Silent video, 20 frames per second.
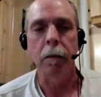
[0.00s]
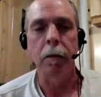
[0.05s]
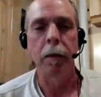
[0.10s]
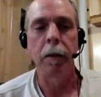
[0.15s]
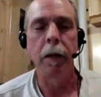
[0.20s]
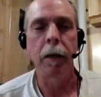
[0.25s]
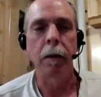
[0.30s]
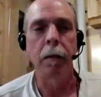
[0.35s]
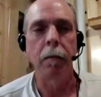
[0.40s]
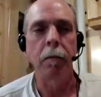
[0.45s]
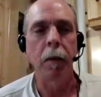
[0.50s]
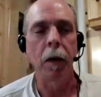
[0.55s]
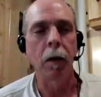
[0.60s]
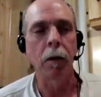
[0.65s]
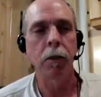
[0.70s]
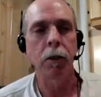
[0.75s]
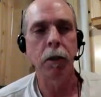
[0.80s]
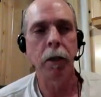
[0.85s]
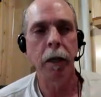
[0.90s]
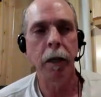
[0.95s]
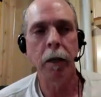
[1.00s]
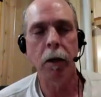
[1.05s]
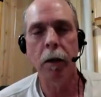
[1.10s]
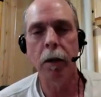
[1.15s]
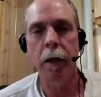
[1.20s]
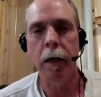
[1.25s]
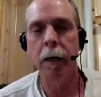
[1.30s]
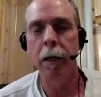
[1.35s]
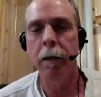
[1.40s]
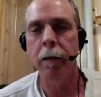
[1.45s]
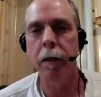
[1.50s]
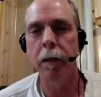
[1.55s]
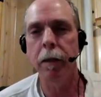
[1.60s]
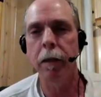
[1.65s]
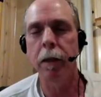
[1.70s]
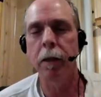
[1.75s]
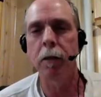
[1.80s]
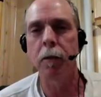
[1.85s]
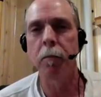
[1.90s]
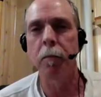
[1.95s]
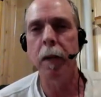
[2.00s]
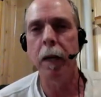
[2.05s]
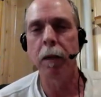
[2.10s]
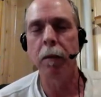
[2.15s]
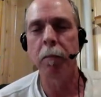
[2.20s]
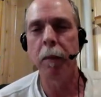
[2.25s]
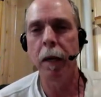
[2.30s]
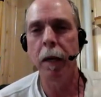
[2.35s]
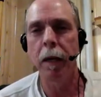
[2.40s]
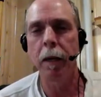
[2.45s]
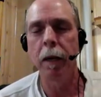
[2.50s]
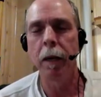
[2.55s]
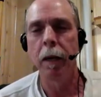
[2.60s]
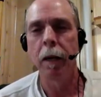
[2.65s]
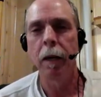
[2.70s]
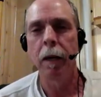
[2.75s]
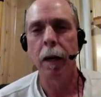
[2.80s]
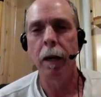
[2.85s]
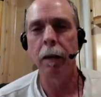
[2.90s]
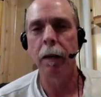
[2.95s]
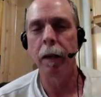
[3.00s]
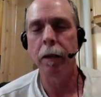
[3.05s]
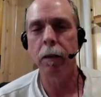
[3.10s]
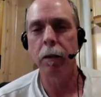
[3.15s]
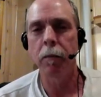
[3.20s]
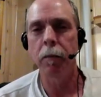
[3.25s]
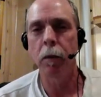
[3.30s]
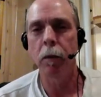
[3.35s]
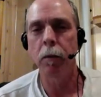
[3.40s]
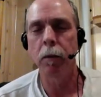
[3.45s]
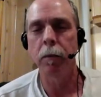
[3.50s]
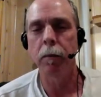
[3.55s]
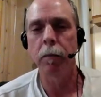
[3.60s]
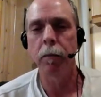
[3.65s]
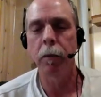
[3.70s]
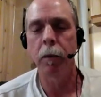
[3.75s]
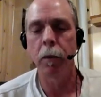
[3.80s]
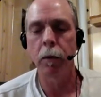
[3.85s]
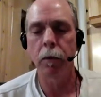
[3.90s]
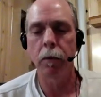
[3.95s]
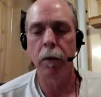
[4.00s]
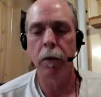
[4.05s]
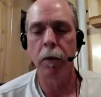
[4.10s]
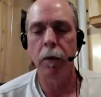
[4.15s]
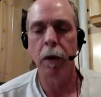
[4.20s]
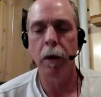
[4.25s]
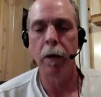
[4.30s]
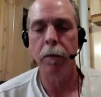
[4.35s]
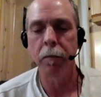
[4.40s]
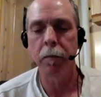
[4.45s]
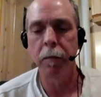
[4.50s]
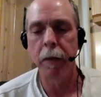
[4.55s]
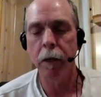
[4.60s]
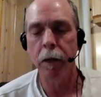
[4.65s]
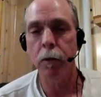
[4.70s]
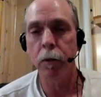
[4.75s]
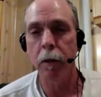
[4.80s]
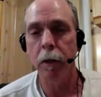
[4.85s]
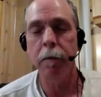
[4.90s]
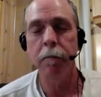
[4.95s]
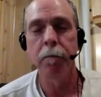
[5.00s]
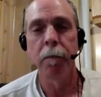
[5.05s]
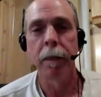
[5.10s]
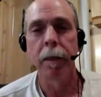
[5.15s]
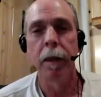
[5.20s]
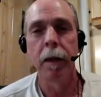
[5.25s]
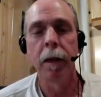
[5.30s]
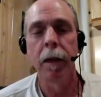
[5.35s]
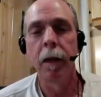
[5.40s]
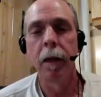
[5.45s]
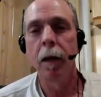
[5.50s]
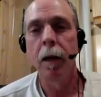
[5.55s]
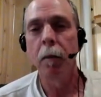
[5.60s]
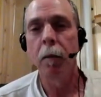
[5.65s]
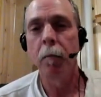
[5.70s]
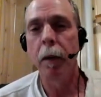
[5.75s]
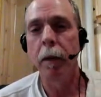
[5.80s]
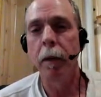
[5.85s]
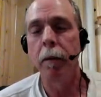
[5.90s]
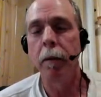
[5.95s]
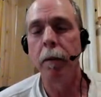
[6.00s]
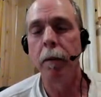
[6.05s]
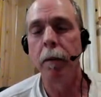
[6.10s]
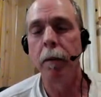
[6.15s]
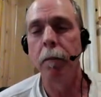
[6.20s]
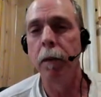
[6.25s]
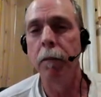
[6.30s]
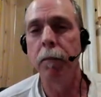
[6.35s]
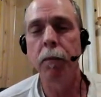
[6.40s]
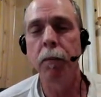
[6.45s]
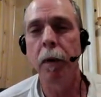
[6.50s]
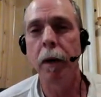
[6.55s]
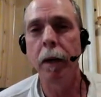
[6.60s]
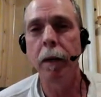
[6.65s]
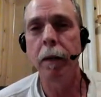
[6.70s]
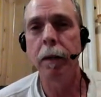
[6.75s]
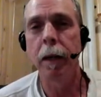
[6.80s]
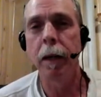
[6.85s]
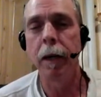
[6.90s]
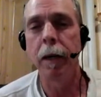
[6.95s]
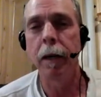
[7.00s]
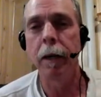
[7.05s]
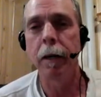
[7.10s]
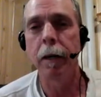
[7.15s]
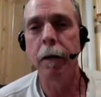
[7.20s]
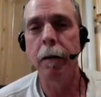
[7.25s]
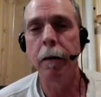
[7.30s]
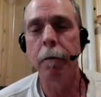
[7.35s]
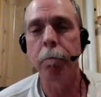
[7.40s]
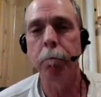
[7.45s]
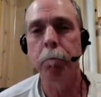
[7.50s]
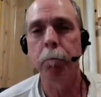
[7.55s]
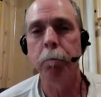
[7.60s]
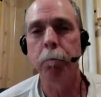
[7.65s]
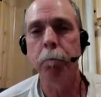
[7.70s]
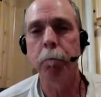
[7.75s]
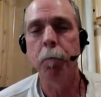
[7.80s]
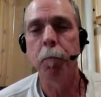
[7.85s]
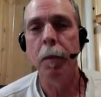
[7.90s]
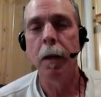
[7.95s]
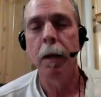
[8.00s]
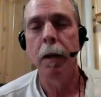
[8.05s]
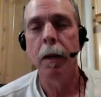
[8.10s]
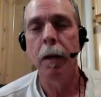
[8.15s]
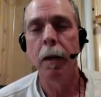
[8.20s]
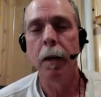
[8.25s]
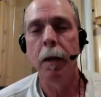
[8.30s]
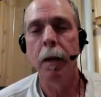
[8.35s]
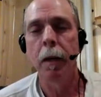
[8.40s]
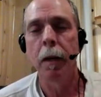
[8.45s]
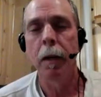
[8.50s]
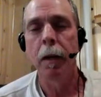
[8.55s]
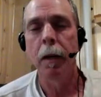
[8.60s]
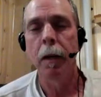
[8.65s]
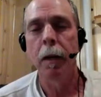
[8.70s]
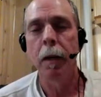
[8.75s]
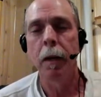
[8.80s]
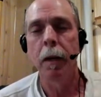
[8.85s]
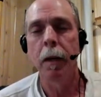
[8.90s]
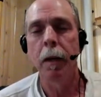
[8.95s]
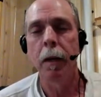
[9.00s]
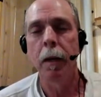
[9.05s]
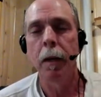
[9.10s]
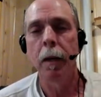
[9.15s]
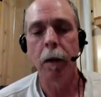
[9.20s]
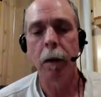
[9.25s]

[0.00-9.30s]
that are sitting on anything that is man-made. I like to pho photograph them naturally. But if you find a, um, a,